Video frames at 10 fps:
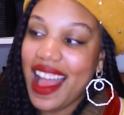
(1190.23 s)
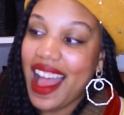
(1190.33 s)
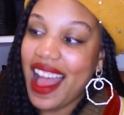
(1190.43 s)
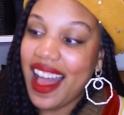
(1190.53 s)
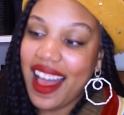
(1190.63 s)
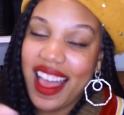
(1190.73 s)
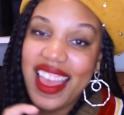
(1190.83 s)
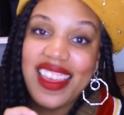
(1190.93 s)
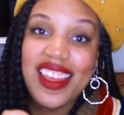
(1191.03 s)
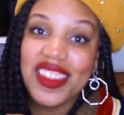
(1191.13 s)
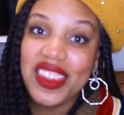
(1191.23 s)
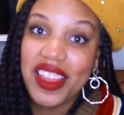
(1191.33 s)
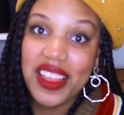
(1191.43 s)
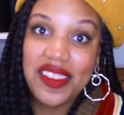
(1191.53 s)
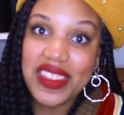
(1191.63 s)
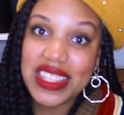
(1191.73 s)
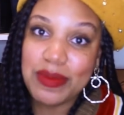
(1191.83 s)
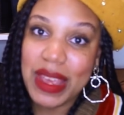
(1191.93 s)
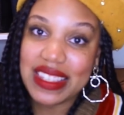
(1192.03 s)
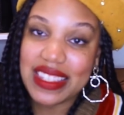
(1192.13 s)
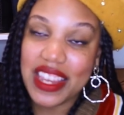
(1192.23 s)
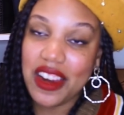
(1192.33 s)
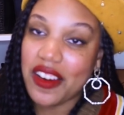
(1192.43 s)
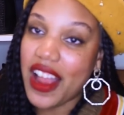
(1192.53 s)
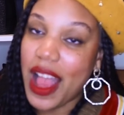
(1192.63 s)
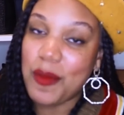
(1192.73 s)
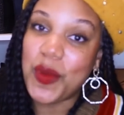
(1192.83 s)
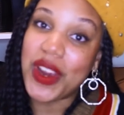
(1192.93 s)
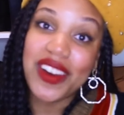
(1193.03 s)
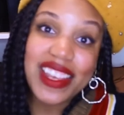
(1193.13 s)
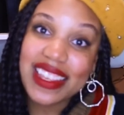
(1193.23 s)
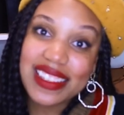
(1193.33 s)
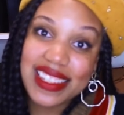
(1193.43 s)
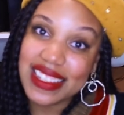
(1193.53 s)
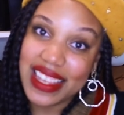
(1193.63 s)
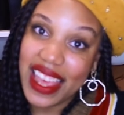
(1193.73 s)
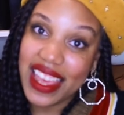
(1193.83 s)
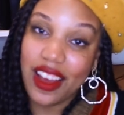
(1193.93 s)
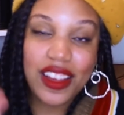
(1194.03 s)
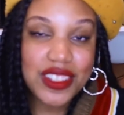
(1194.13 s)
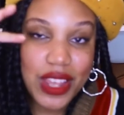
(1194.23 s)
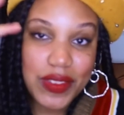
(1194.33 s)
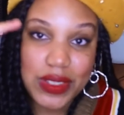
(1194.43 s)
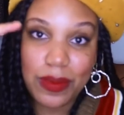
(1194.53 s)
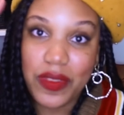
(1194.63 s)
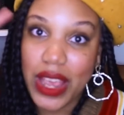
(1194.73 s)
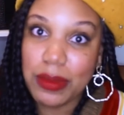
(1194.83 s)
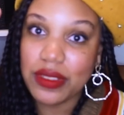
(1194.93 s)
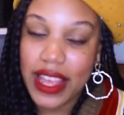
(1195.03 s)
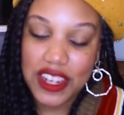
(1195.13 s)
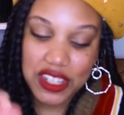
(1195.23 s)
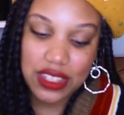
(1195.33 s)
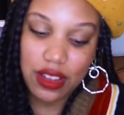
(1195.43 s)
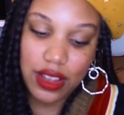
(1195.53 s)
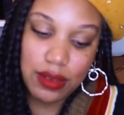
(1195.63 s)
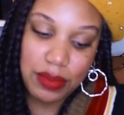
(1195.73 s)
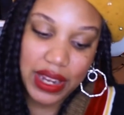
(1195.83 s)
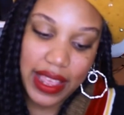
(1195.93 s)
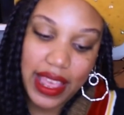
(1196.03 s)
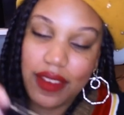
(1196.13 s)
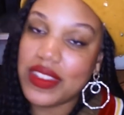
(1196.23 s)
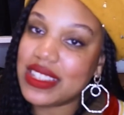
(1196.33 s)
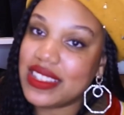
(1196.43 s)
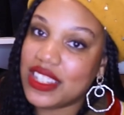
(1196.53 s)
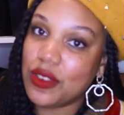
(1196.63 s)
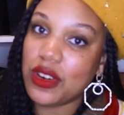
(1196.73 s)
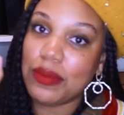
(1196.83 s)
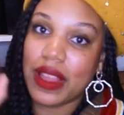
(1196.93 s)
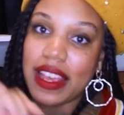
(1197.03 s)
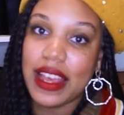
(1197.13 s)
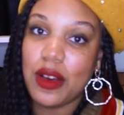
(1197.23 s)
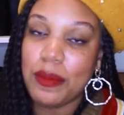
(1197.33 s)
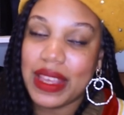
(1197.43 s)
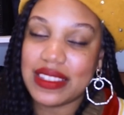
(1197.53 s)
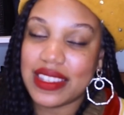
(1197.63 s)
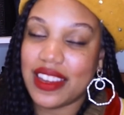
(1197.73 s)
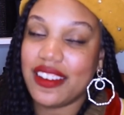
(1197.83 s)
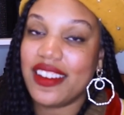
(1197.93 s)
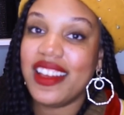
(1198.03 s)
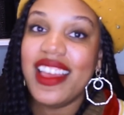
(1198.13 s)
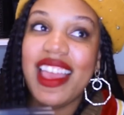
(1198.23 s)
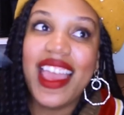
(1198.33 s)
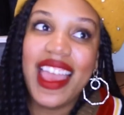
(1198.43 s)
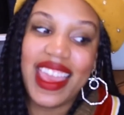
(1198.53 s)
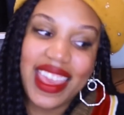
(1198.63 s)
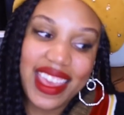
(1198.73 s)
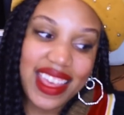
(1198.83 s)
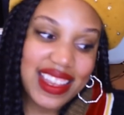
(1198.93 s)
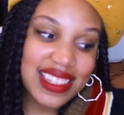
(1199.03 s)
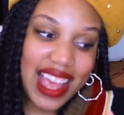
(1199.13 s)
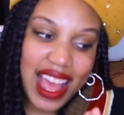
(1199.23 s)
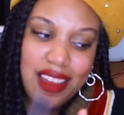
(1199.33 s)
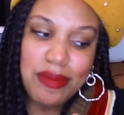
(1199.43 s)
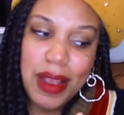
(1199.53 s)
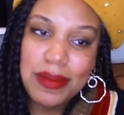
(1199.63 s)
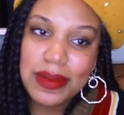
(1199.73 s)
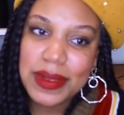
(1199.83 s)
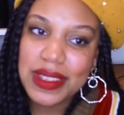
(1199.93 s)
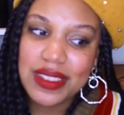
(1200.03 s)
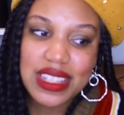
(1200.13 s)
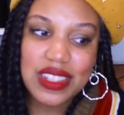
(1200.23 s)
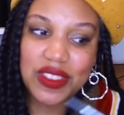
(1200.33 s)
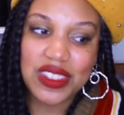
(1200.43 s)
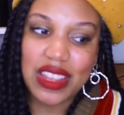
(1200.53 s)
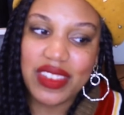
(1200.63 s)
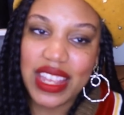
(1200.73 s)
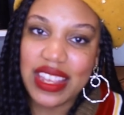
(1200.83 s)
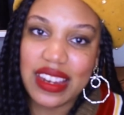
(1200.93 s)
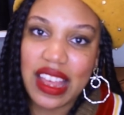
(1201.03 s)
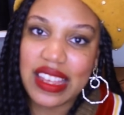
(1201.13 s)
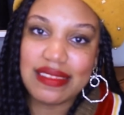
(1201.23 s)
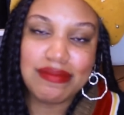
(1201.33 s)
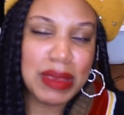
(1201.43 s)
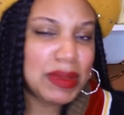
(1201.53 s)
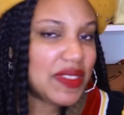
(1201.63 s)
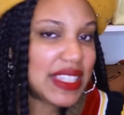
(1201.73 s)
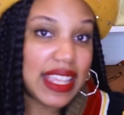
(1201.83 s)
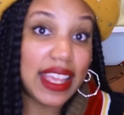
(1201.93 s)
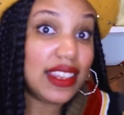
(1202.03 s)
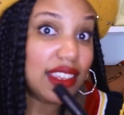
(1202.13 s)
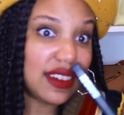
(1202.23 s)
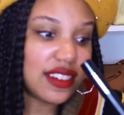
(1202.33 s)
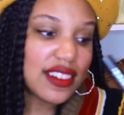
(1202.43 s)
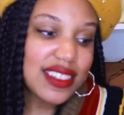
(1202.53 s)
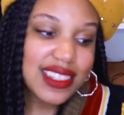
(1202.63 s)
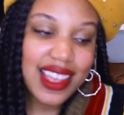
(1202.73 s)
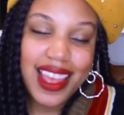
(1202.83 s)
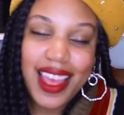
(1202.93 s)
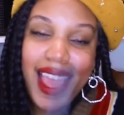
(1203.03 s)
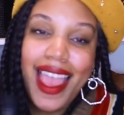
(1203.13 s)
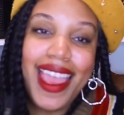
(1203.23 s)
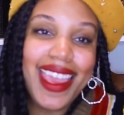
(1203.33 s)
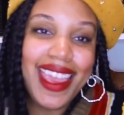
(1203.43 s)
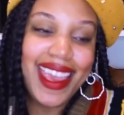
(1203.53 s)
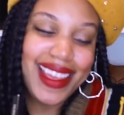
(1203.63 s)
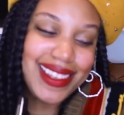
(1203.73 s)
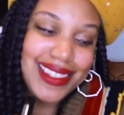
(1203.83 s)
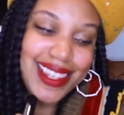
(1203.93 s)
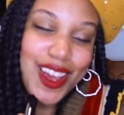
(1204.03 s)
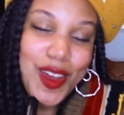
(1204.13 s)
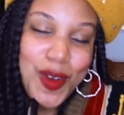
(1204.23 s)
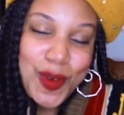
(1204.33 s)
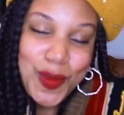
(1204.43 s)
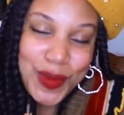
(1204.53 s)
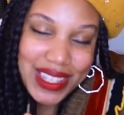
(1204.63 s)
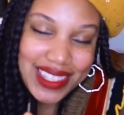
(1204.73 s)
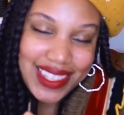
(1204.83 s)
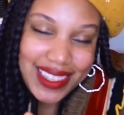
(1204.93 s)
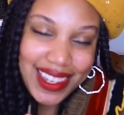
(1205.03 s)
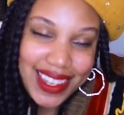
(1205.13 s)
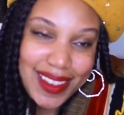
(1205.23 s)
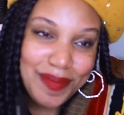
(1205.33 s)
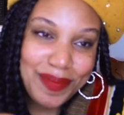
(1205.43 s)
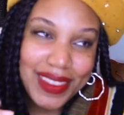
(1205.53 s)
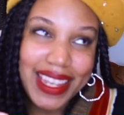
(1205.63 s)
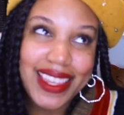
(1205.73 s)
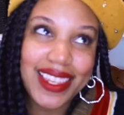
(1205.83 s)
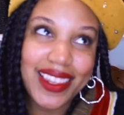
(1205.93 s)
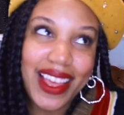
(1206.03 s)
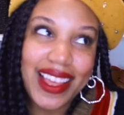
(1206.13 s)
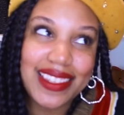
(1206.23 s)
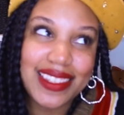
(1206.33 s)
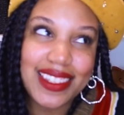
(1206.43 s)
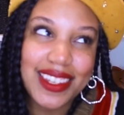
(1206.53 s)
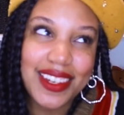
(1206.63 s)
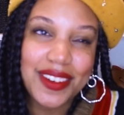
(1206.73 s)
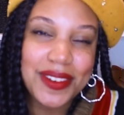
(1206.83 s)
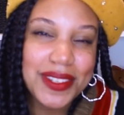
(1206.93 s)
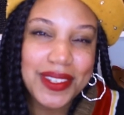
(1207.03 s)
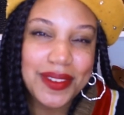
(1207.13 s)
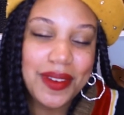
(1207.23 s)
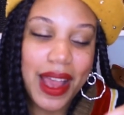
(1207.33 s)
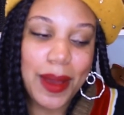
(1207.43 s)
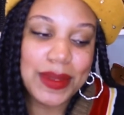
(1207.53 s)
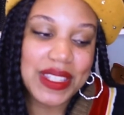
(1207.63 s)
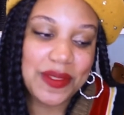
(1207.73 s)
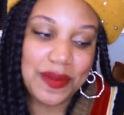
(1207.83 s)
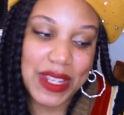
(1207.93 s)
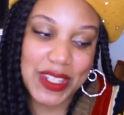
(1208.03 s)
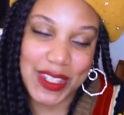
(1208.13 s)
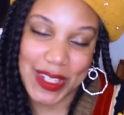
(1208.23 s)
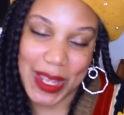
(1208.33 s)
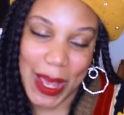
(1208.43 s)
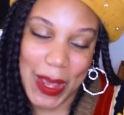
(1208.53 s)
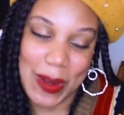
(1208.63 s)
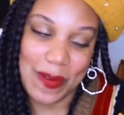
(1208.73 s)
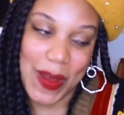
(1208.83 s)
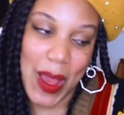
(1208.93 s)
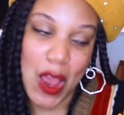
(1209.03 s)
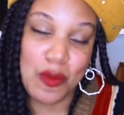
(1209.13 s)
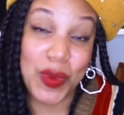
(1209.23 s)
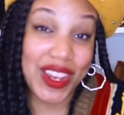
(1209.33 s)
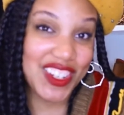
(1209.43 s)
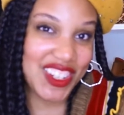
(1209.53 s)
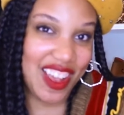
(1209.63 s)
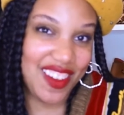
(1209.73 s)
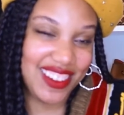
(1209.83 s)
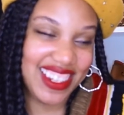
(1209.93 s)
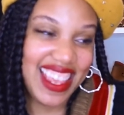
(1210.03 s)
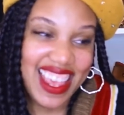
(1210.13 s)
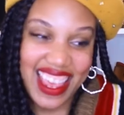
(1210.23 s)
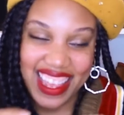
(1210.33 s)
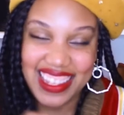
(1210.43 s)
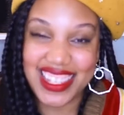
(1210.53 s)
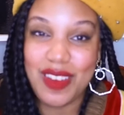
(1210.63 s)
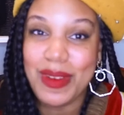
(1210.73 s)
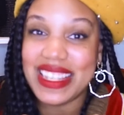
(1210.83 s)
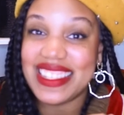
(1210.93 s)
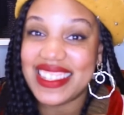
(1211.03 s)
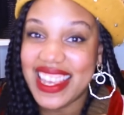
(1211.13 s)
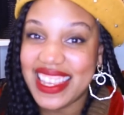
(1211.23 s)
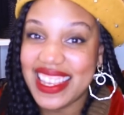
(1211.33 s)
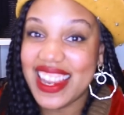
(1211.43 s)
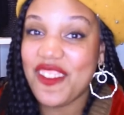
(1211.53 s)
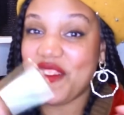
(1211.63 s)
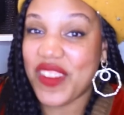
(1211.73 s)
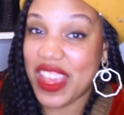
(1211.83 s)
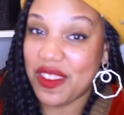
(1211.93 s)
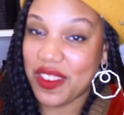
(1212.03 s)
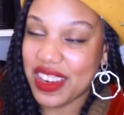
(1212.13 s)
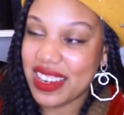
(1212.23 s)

I love this mascara. I'm wearing it today. I also have some fiber lashes on, but I have this Dior Blackout mascara, and I've probably been this for seven, eight, nine, maybe even 10 years and recently, like in the last year or two, I was convinced to kind of uh, branch out. And so my second favorite